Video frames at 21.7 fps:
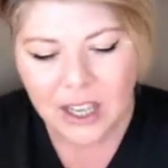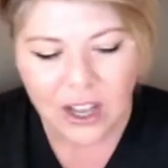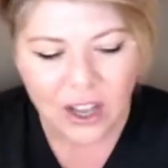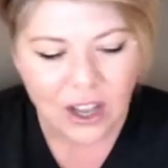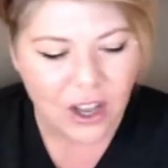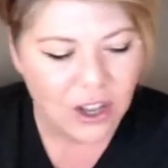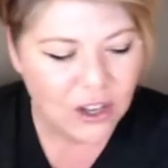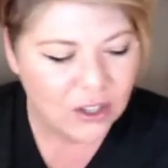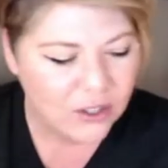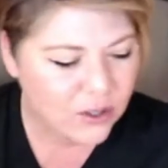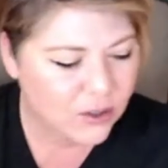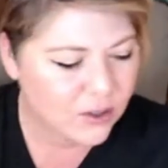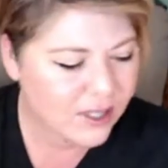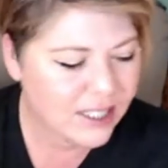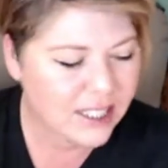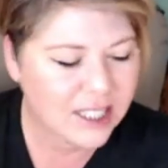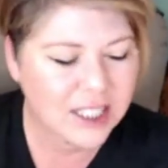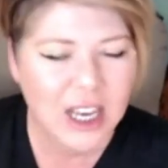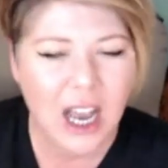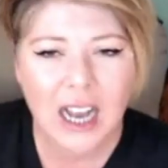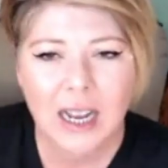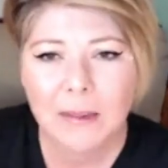So let's
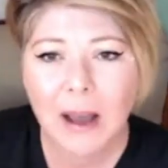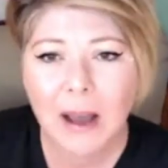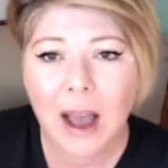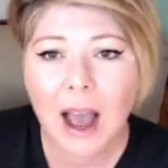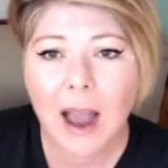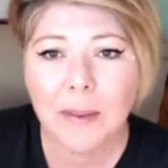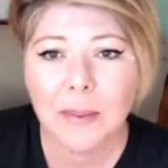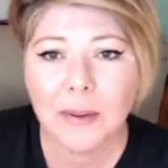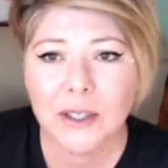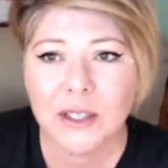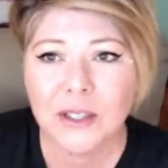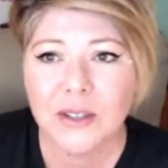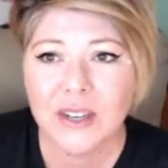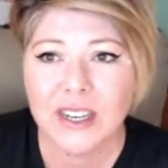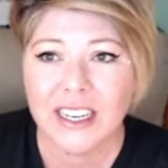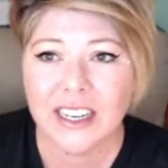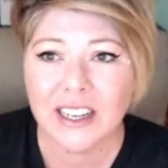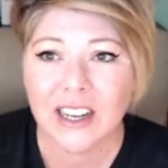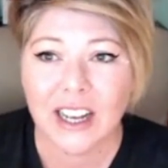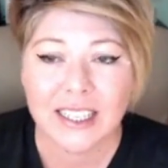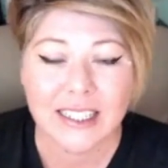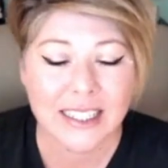talk about opportunity
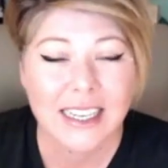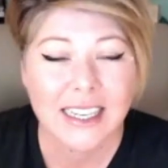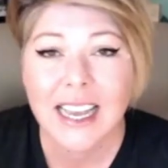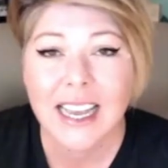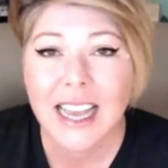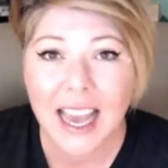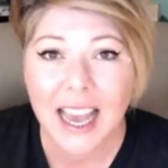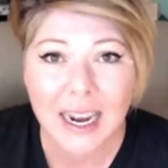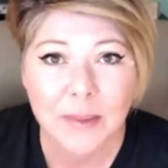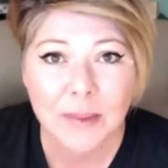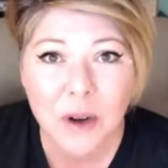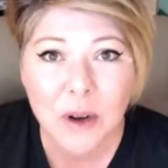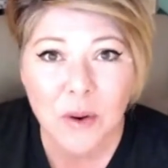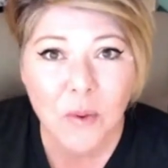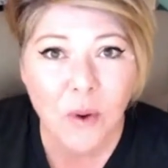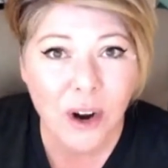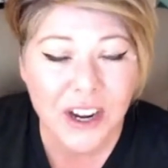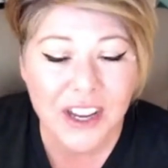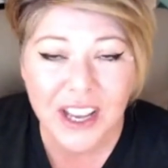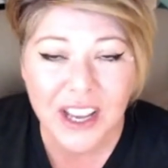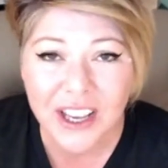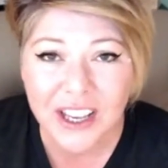cost. And I'm going to
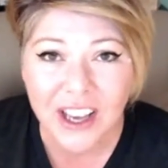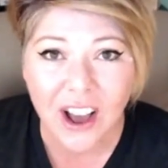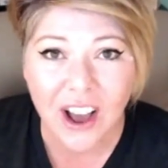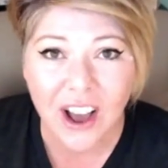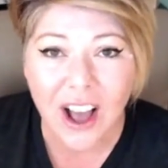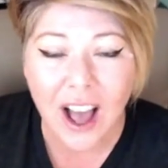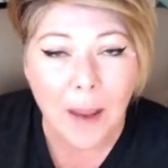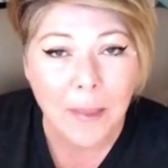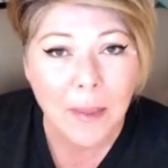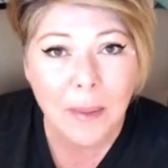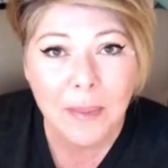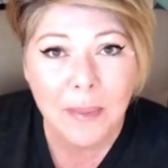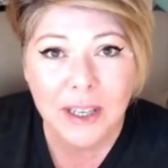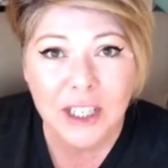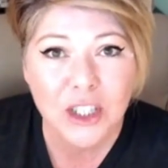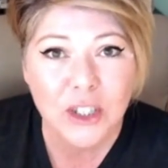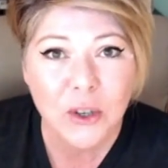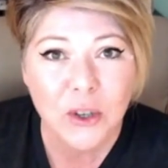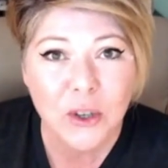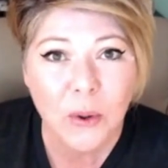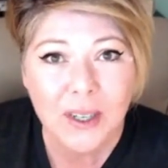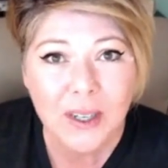warn you, y'all, I'm going to be
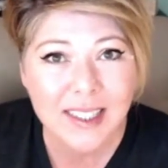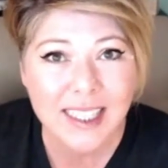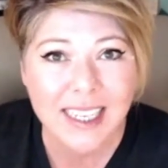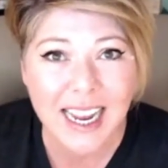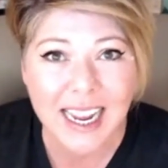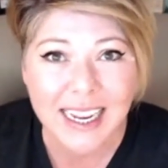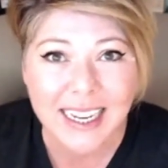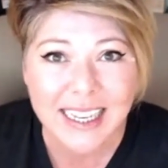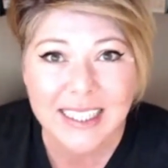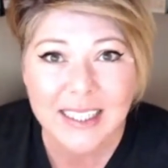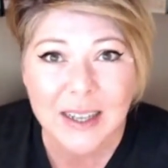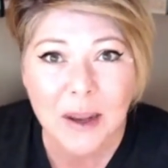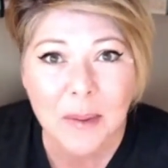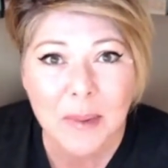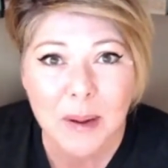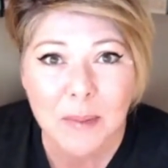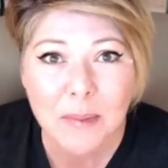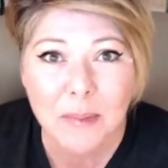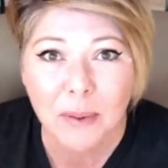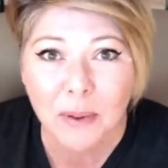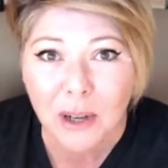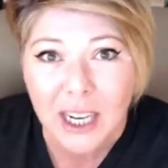short today. It's going to be
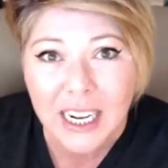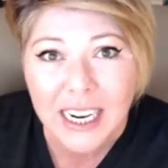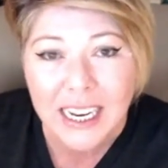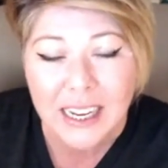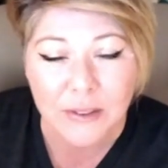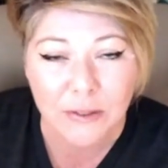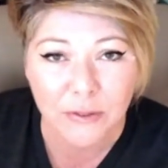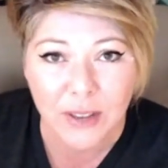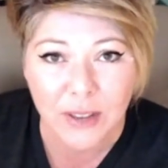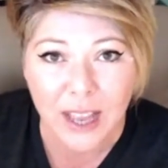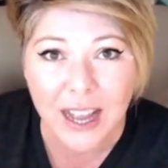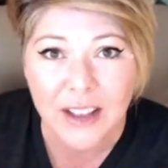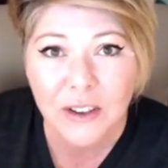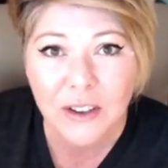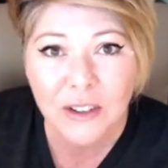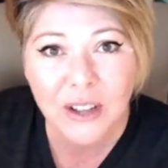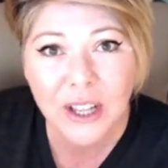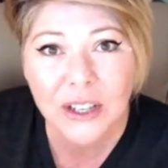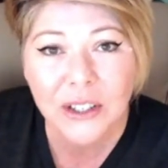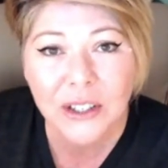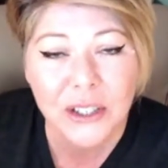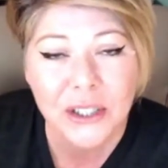brief, and you'll
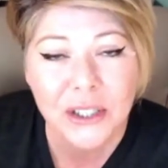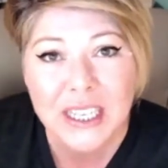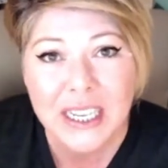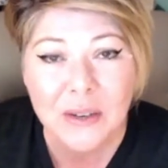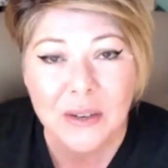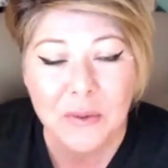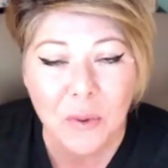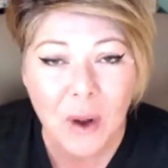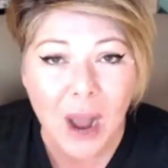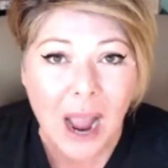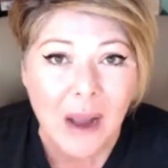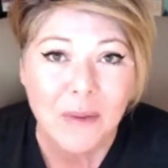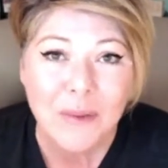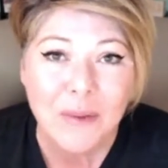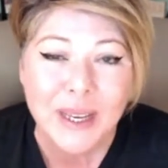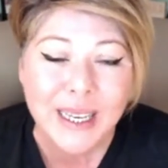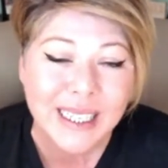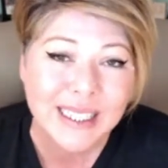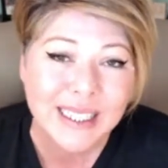understand why when we get to